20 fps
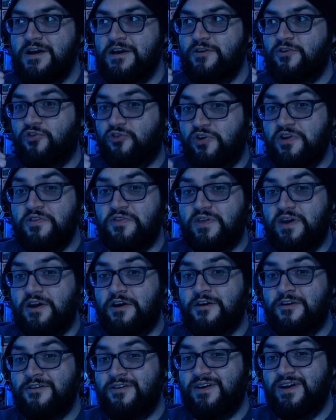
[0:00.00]
sit
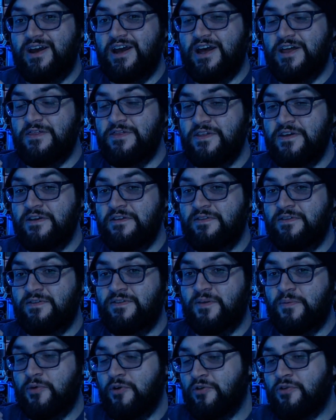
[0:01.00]
there, and then
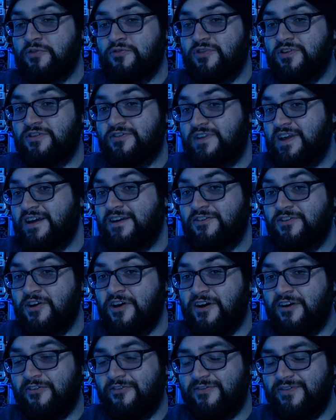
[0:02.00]
the purrgil just takes
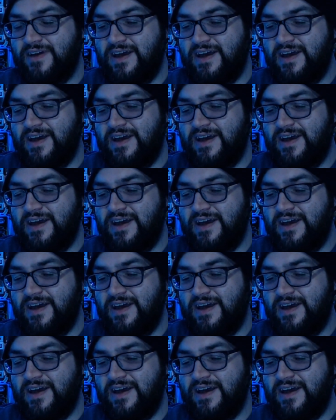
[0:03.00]
off.